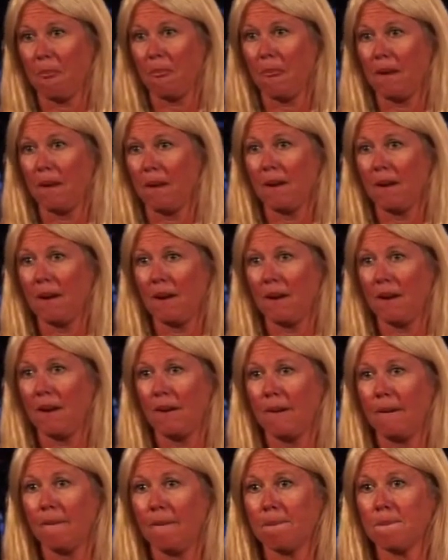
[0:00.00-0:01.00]

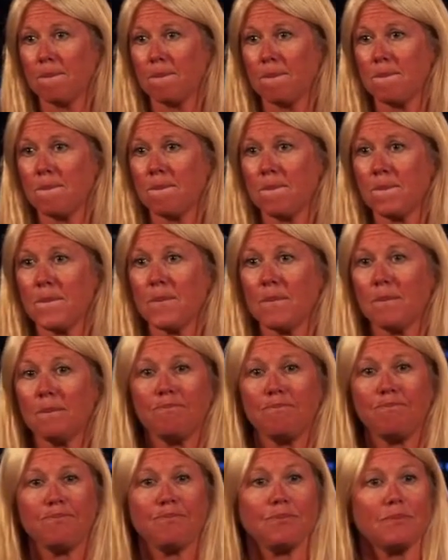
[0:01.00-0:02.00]

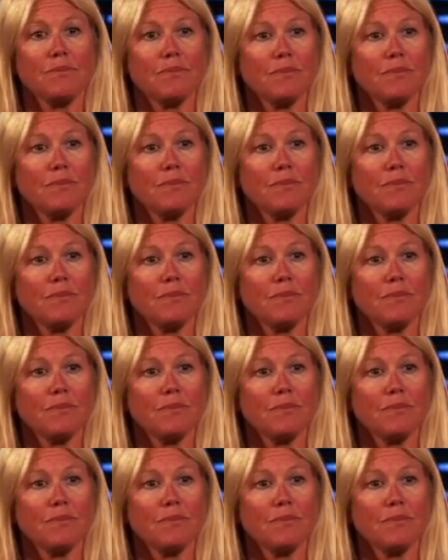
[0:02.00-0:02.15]
No one is speaking in this clip.